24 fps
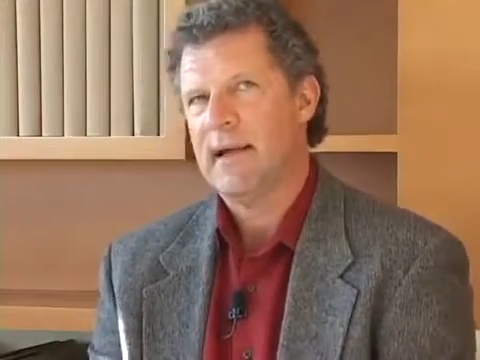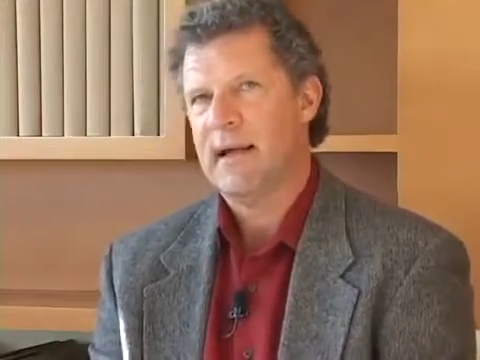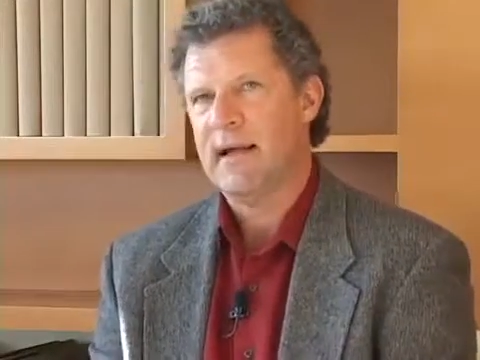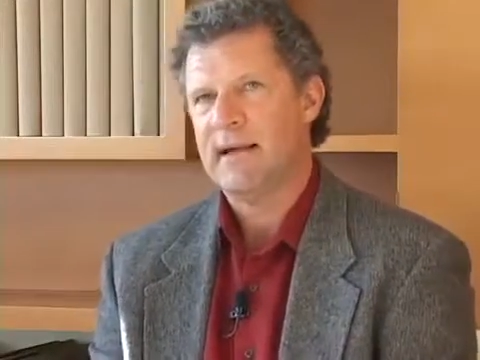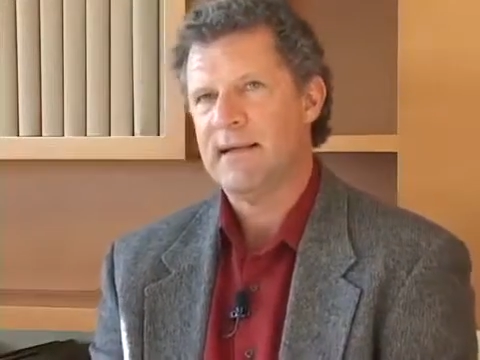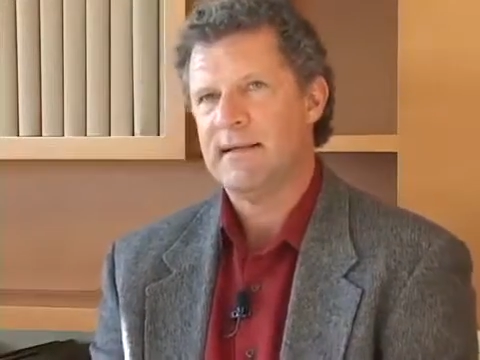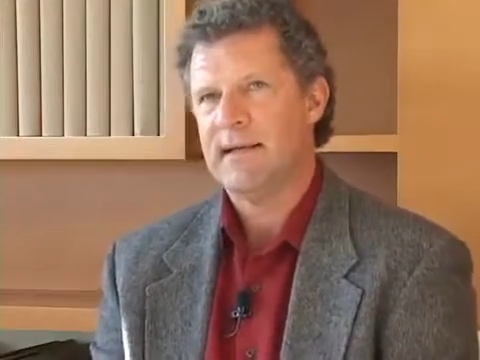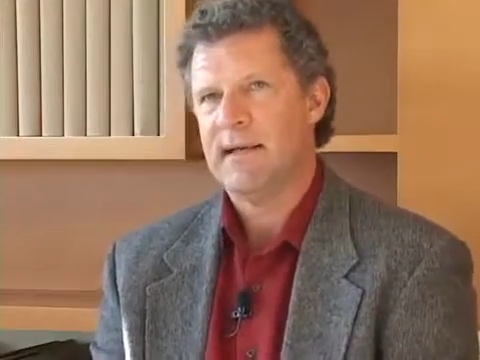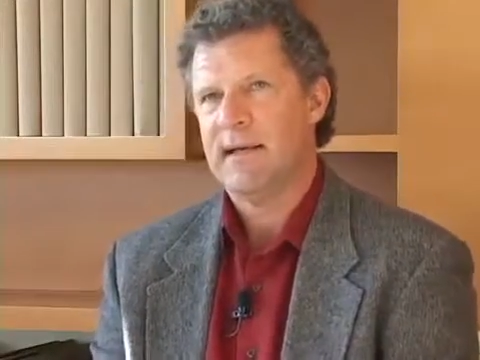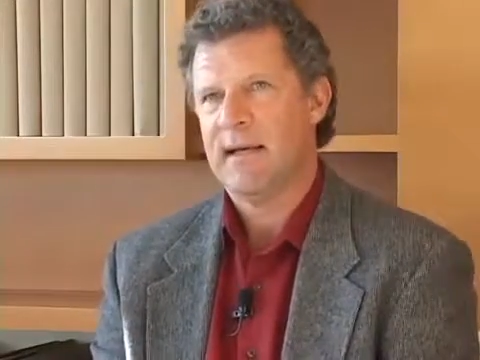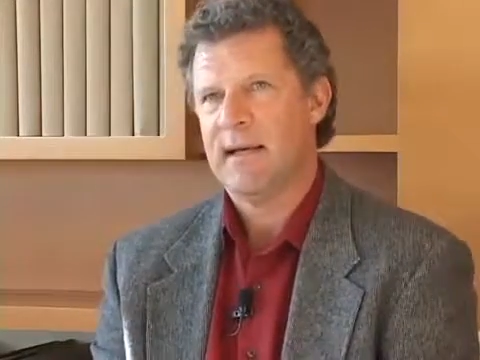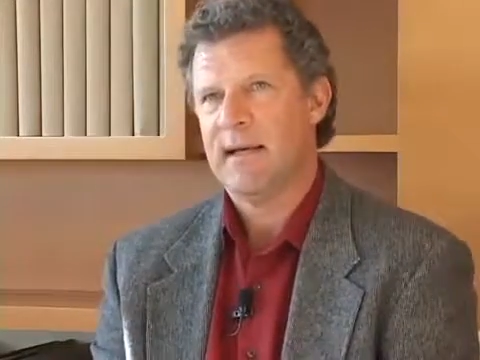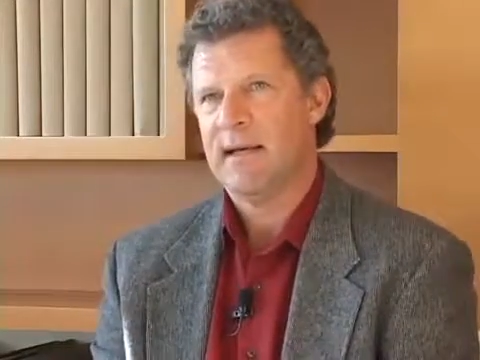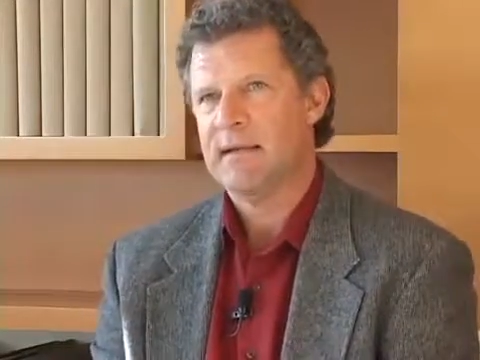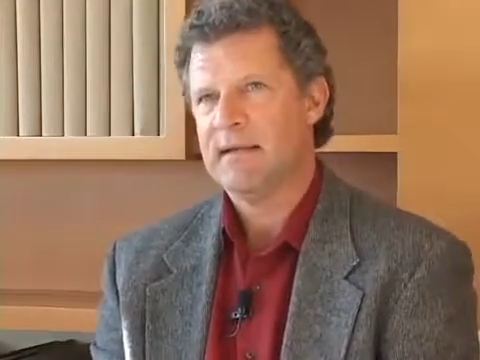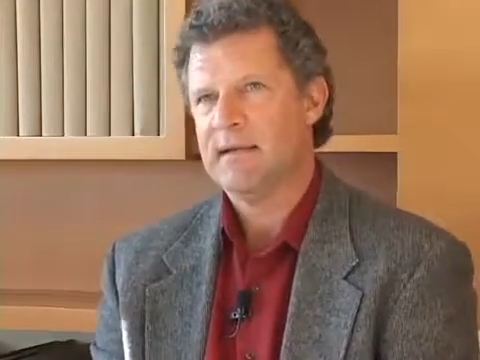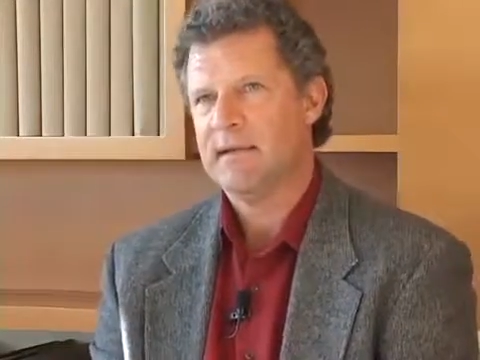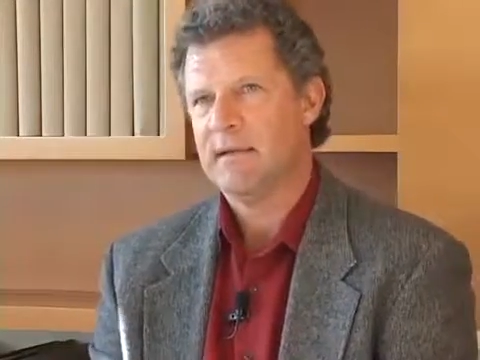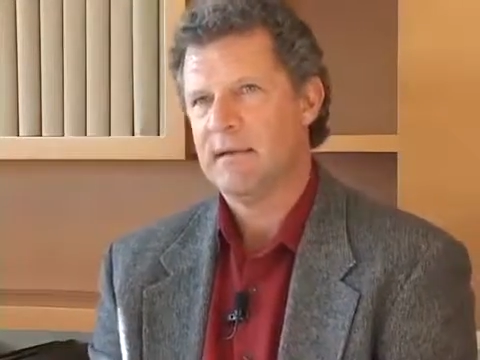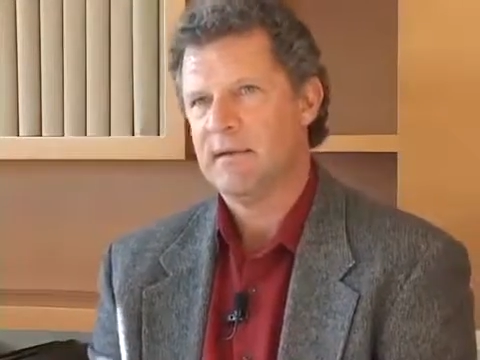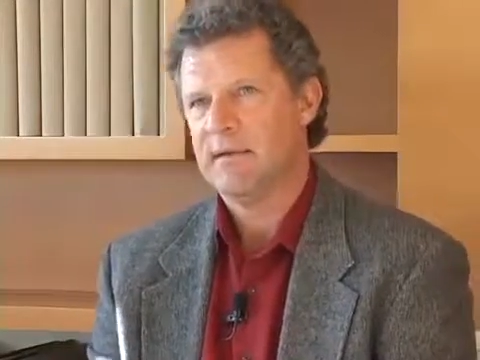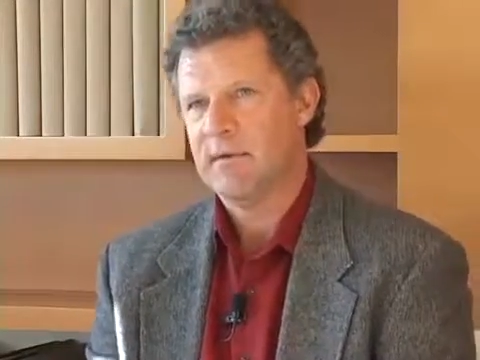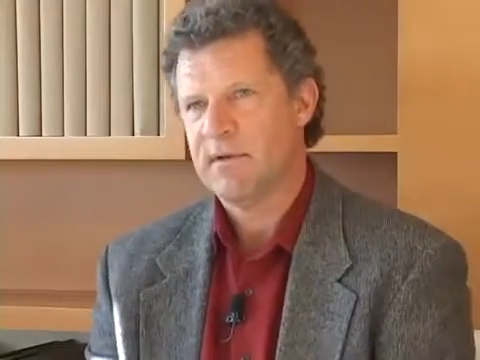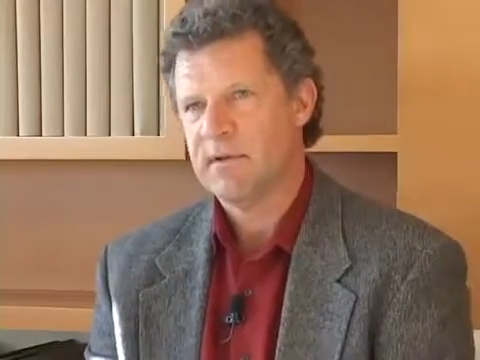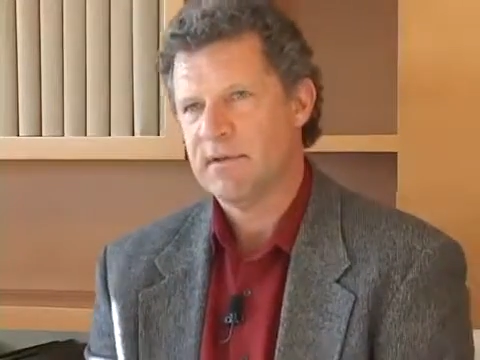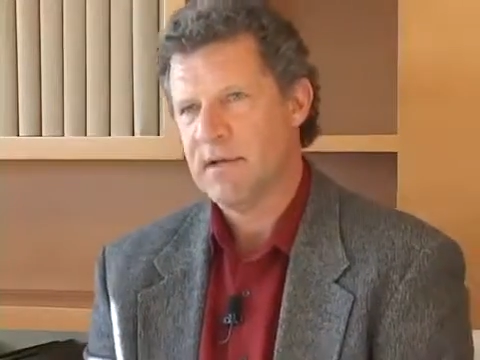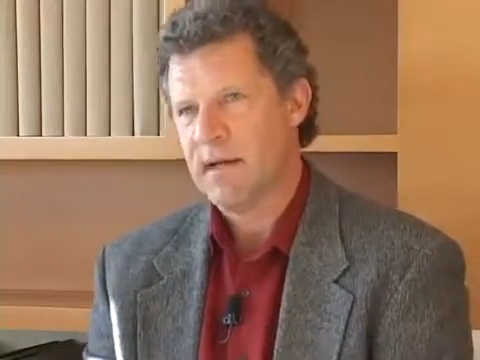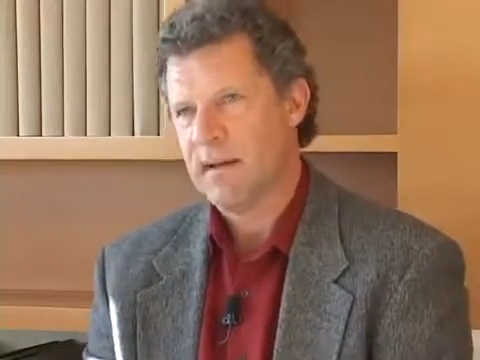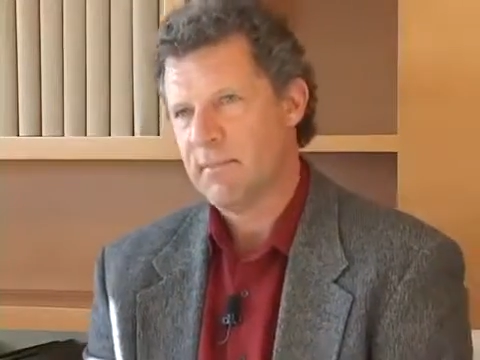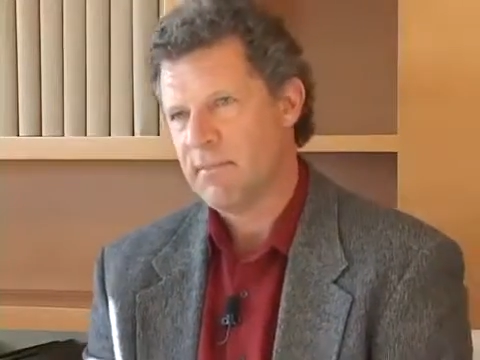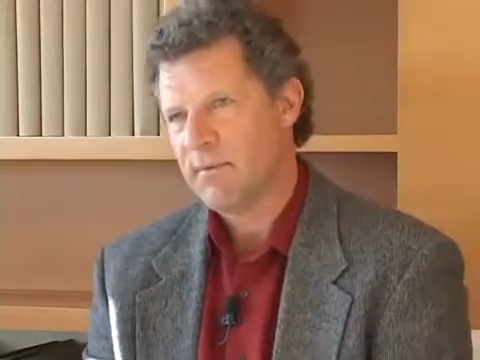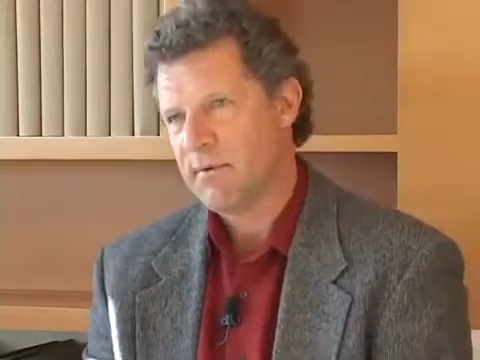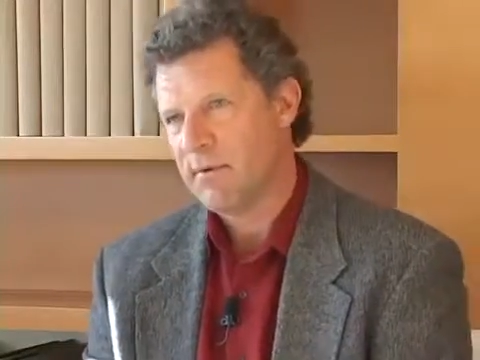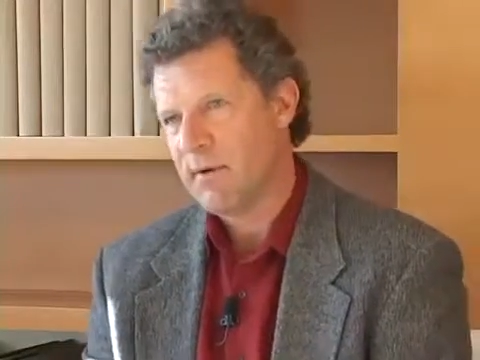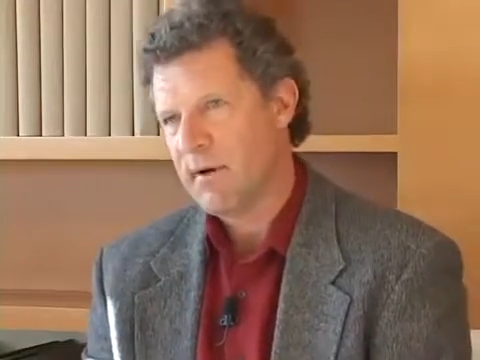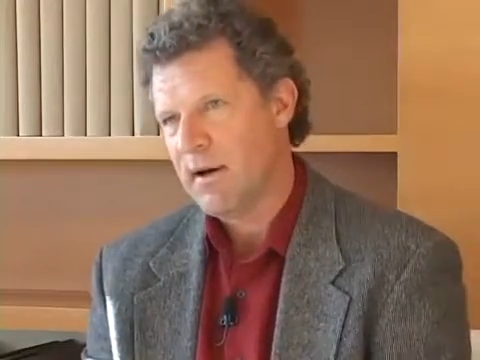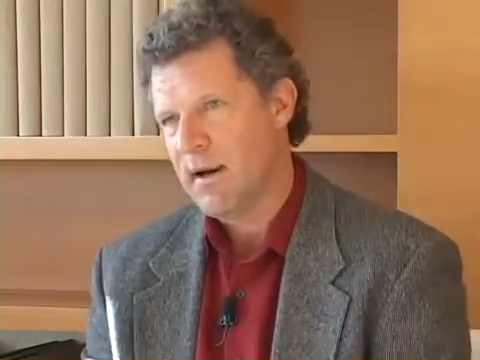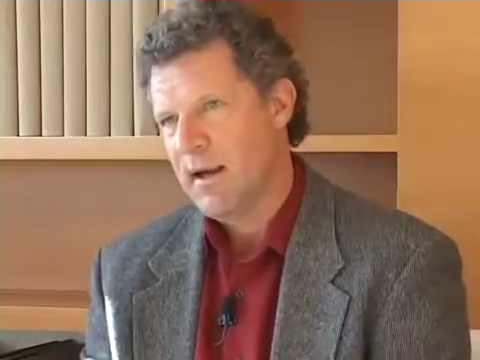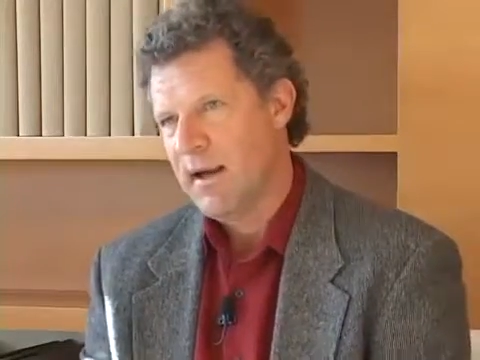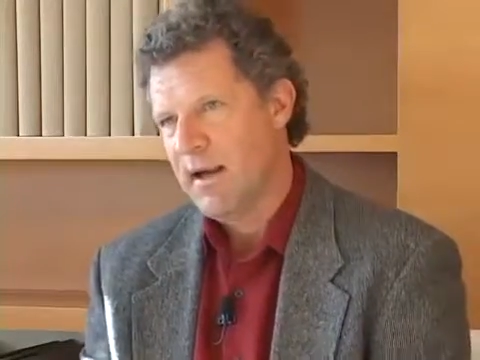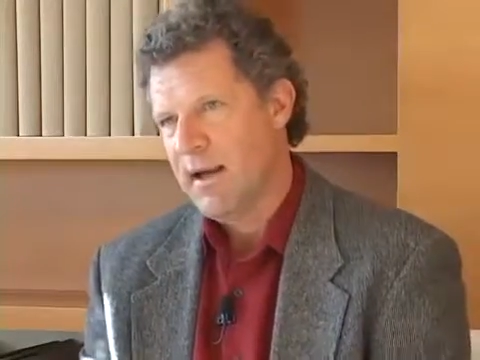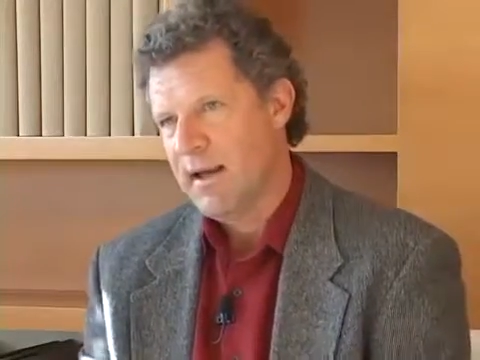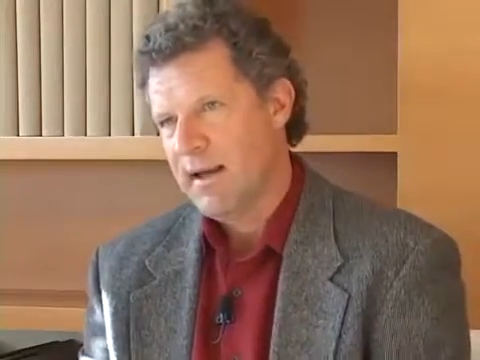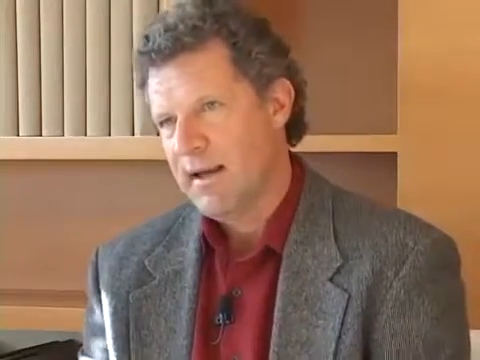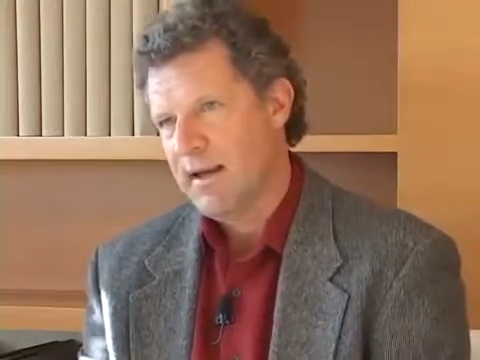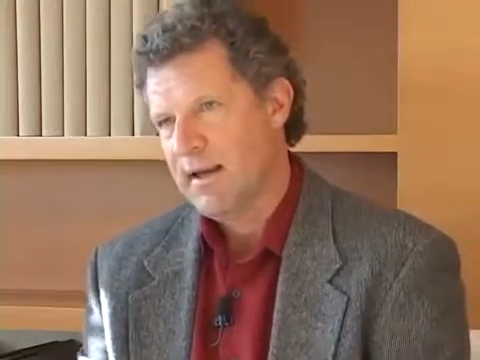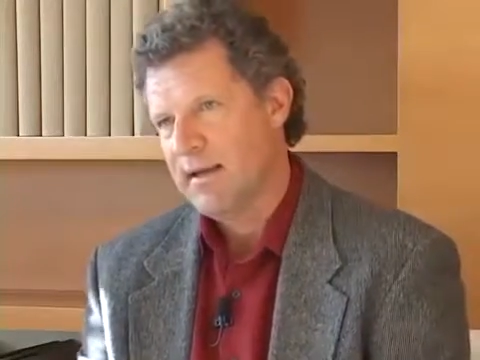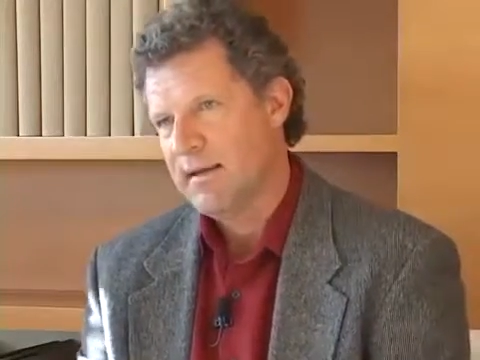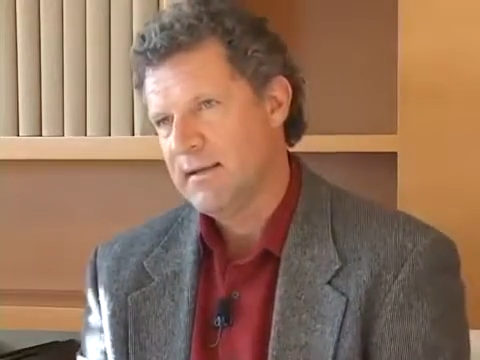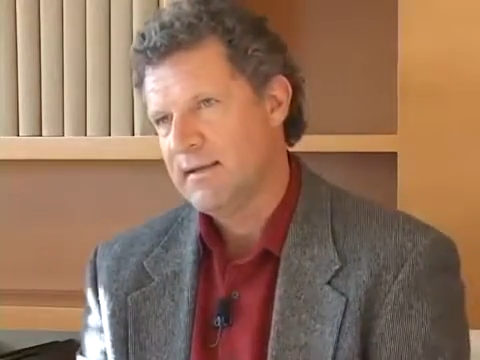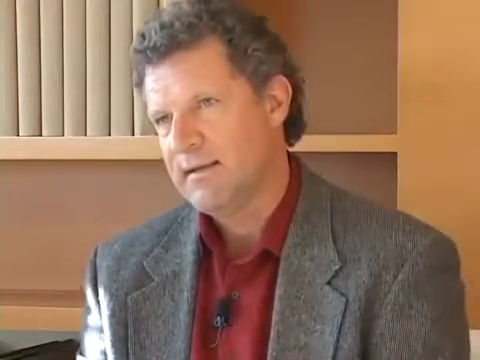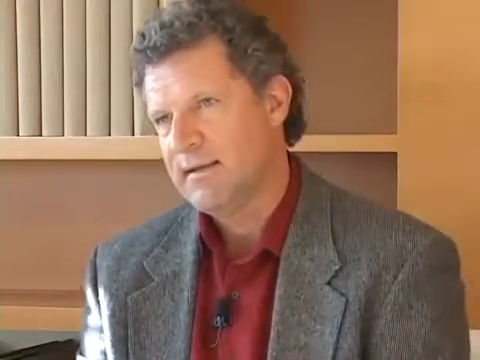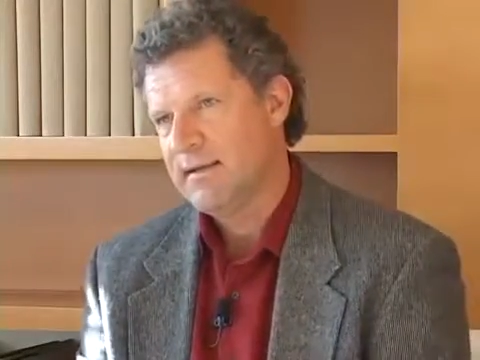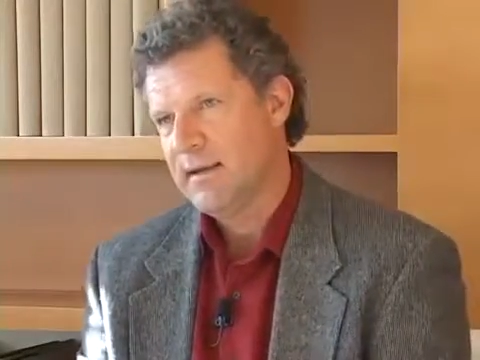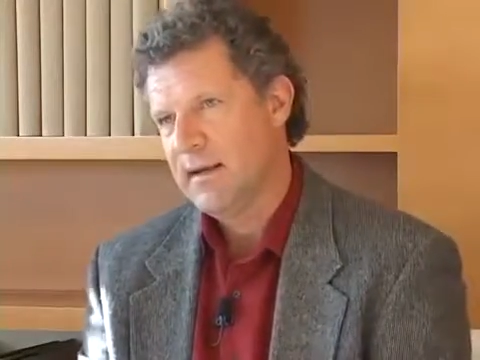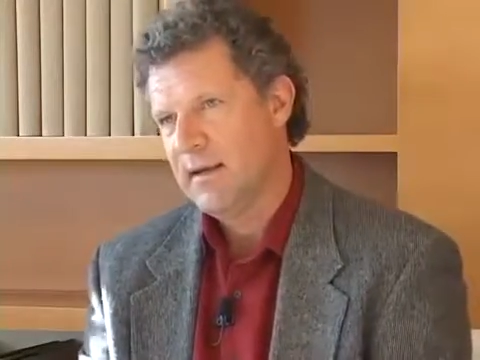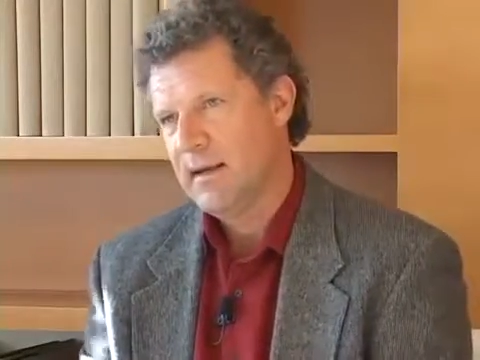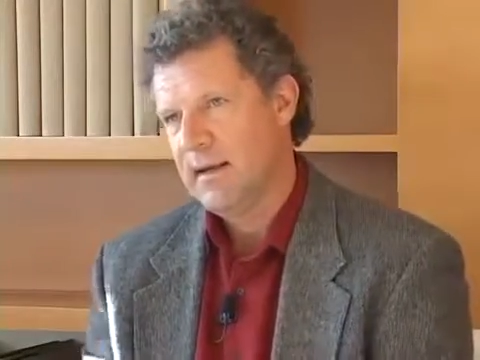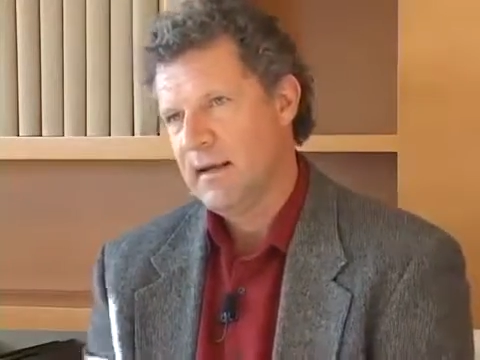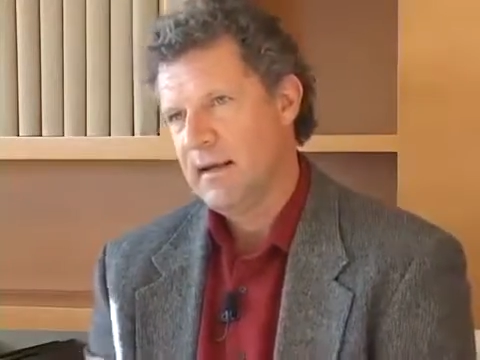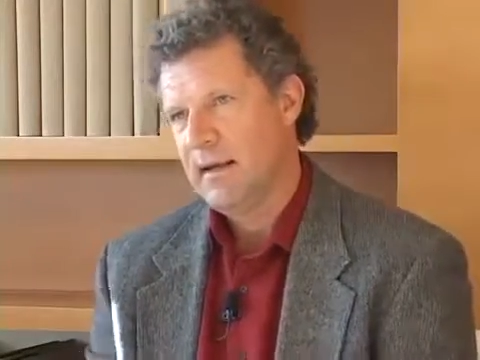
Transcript: as an insulin receptor is